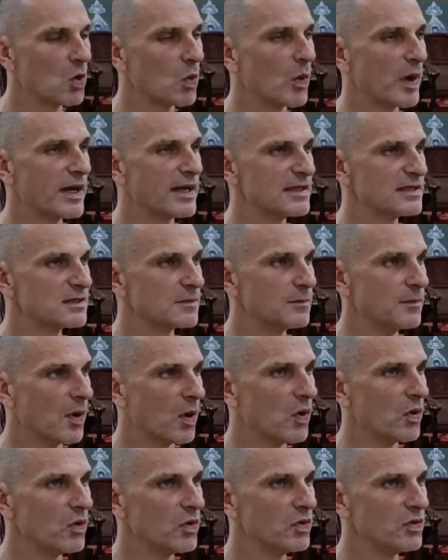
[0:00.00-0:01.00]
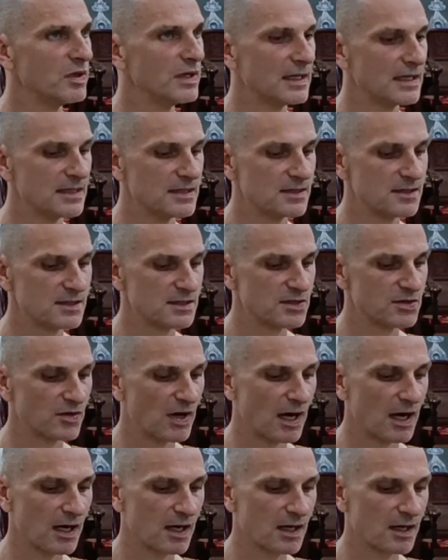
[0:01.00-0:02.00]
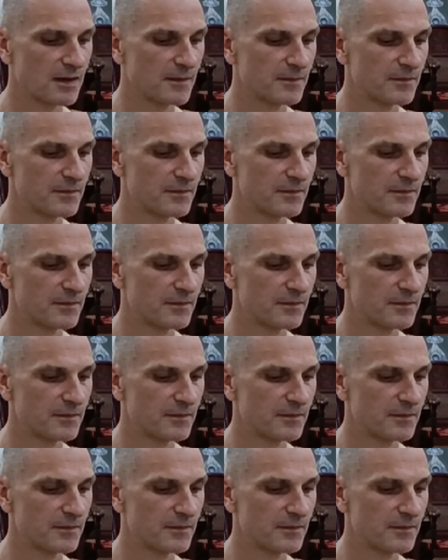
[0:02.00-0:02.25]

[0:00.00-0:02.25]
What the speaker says: when its bone is struck.